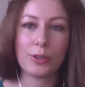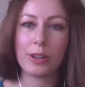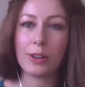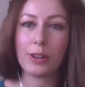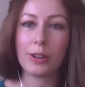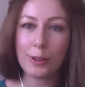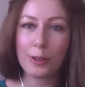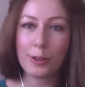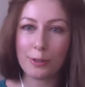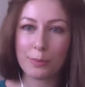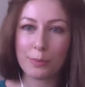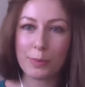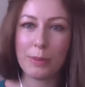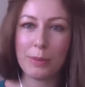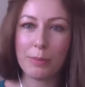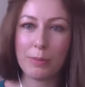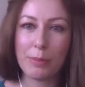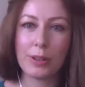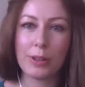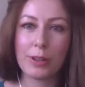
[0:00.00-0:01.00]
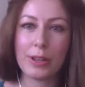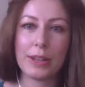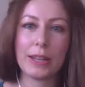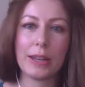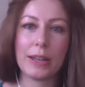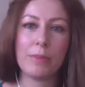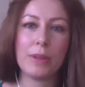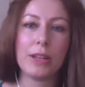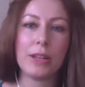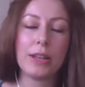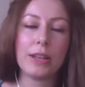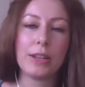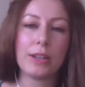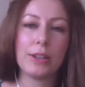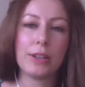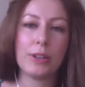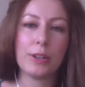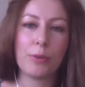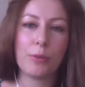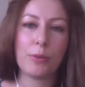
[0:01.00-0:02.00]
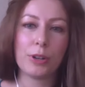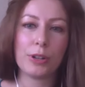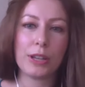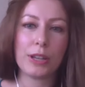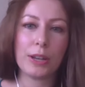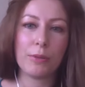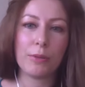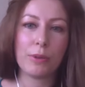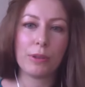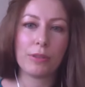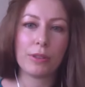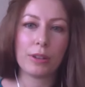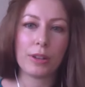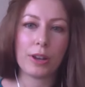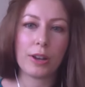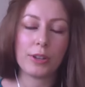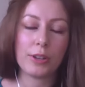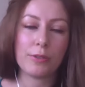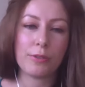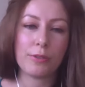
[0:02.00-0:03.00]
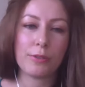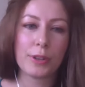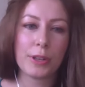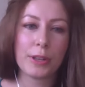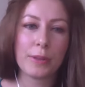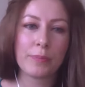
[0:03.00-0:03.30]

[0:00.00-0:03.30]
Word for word: a lot of people, and I'm, you know, working with a lot of